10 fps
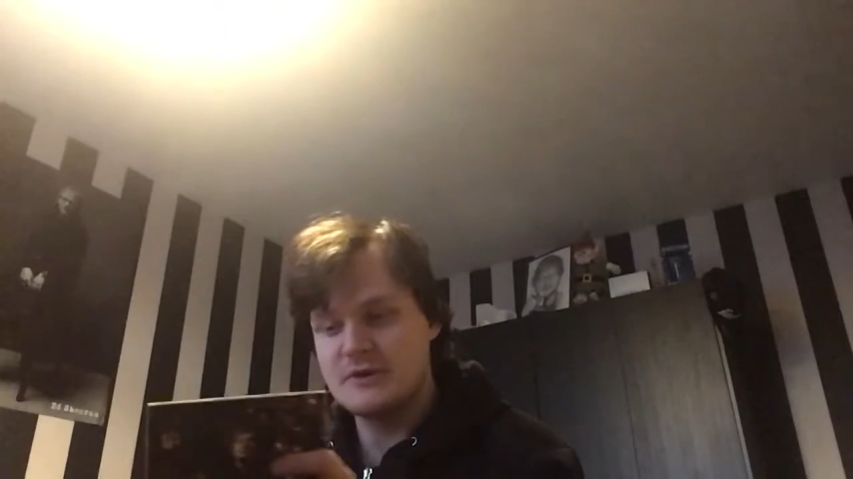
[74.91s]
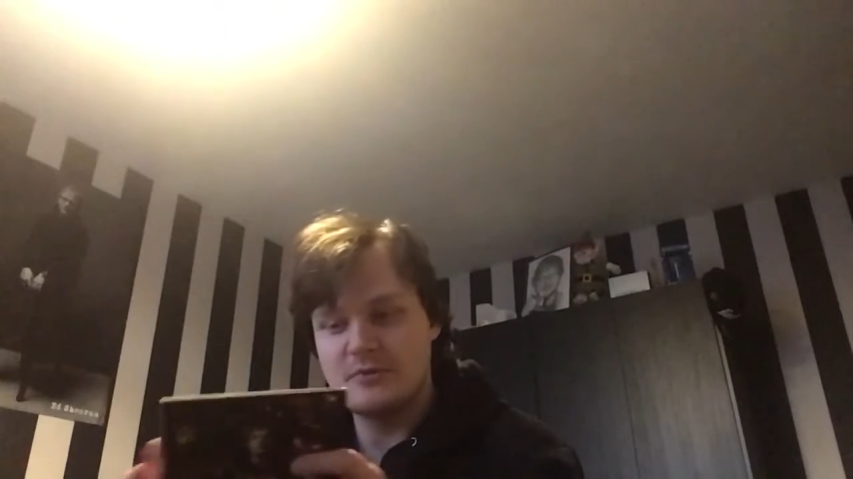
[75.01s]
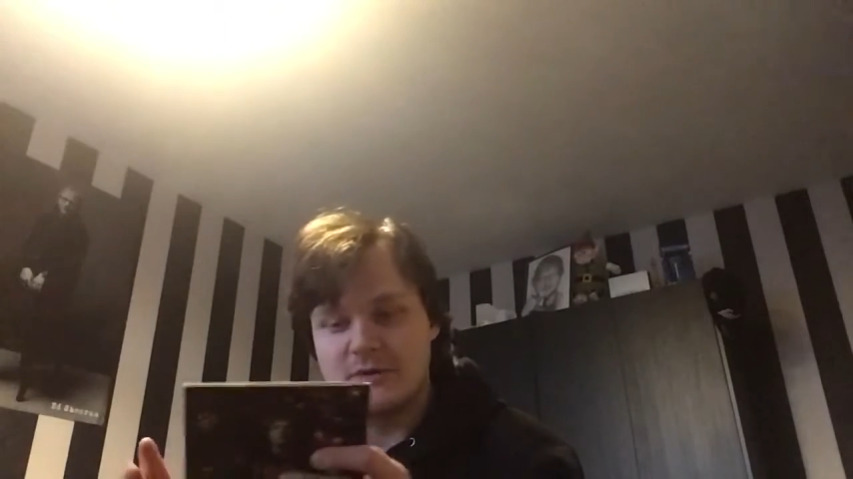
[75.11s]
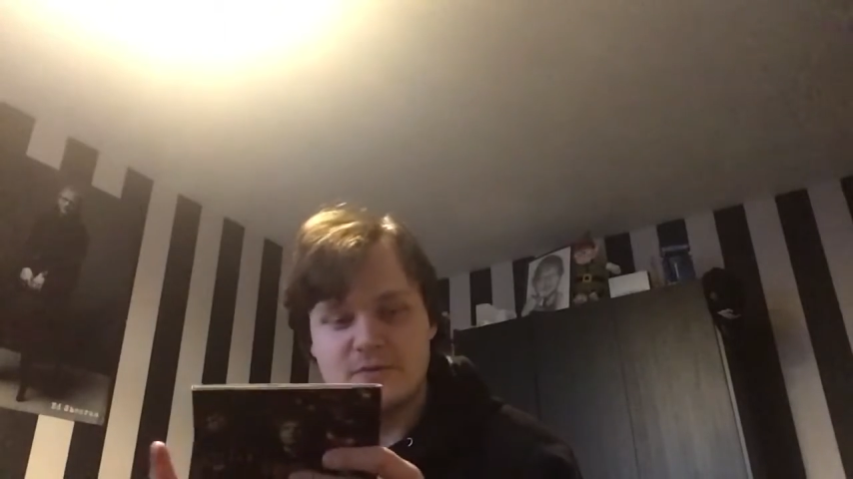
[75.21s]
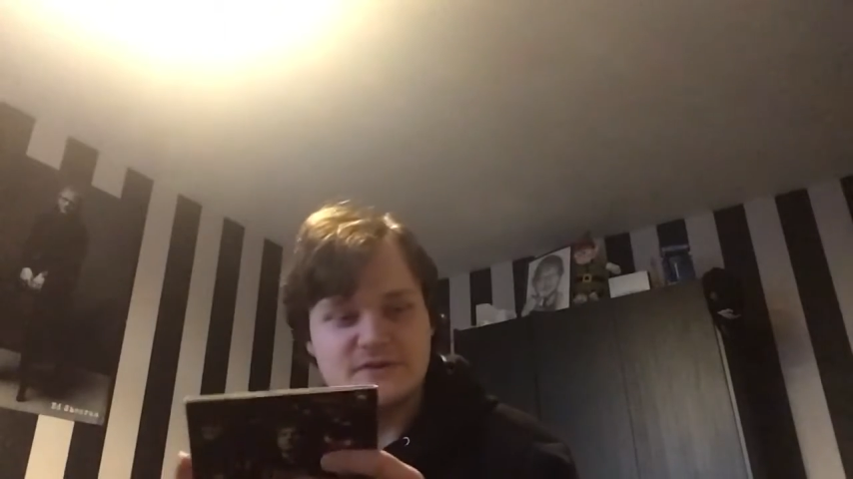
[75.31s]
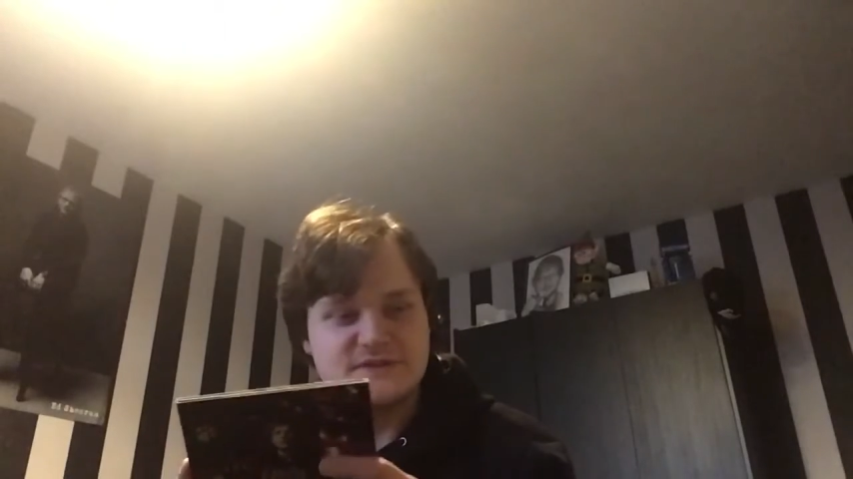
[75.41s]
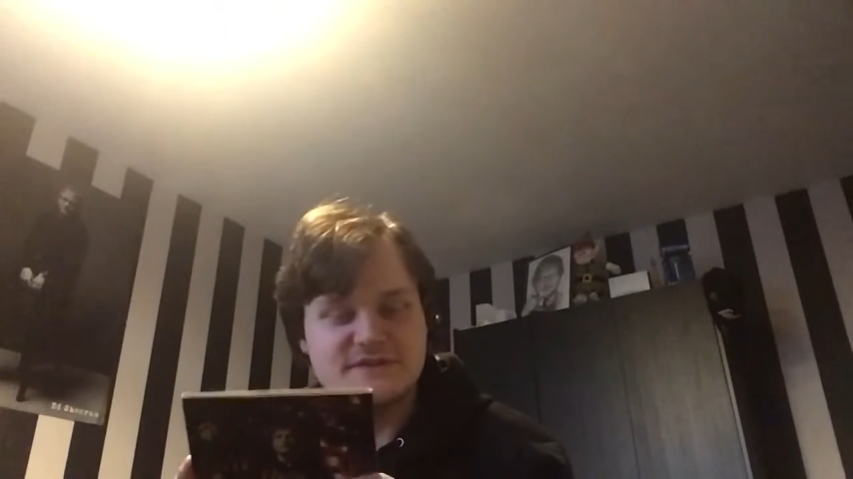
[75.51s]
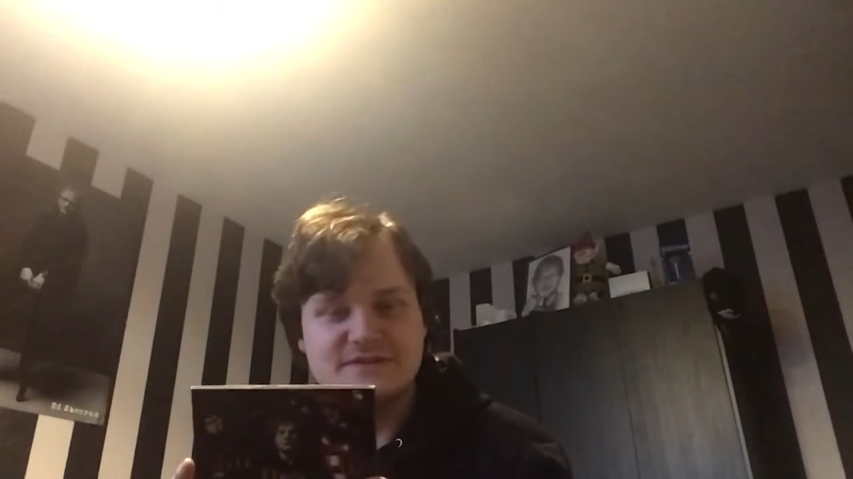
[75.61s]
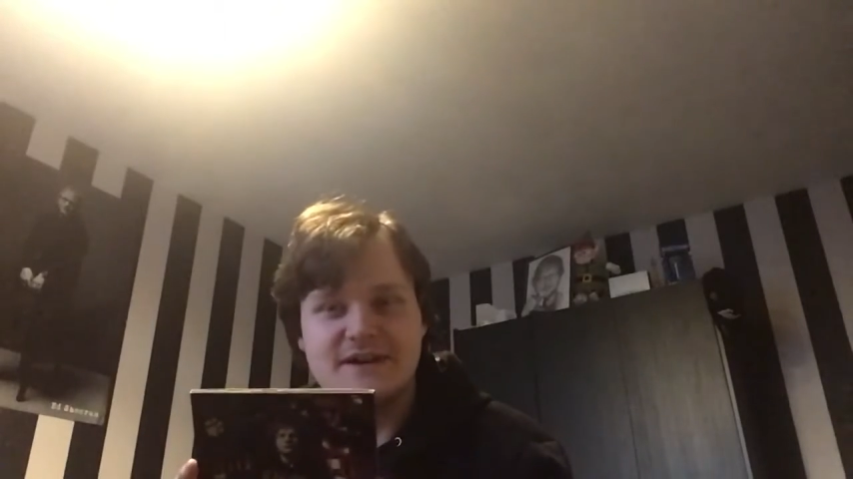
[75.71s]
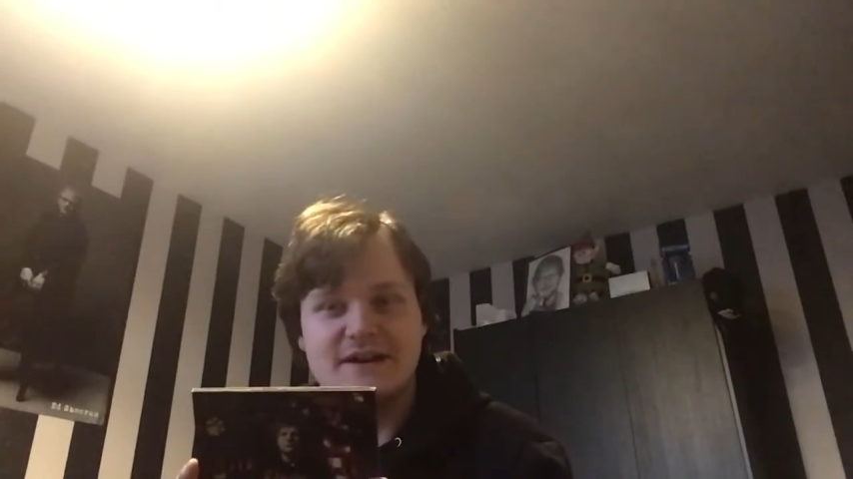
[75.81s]
but I'm not
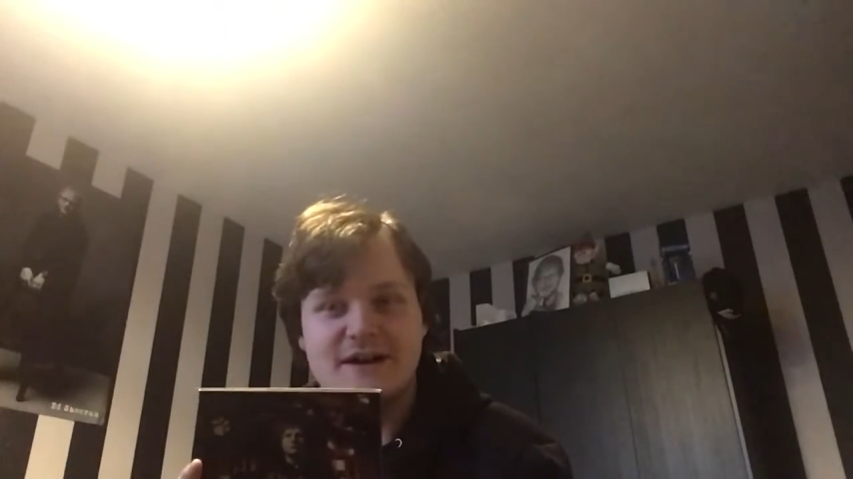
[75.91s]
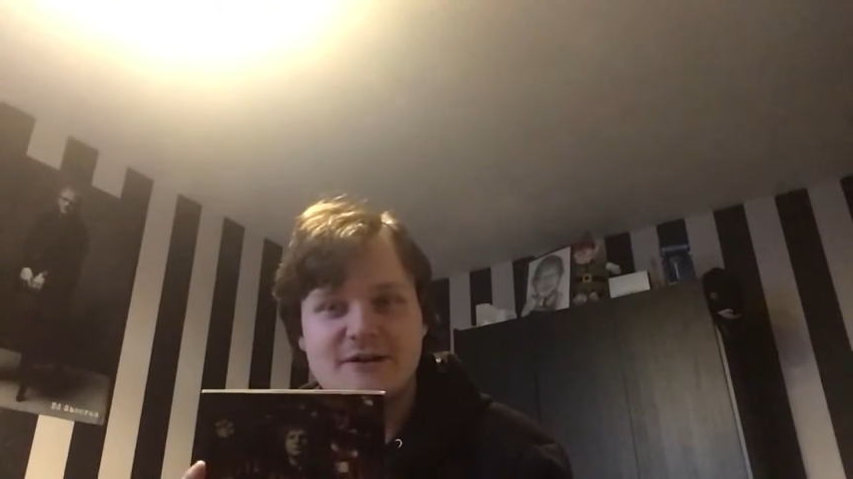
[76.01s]
saying how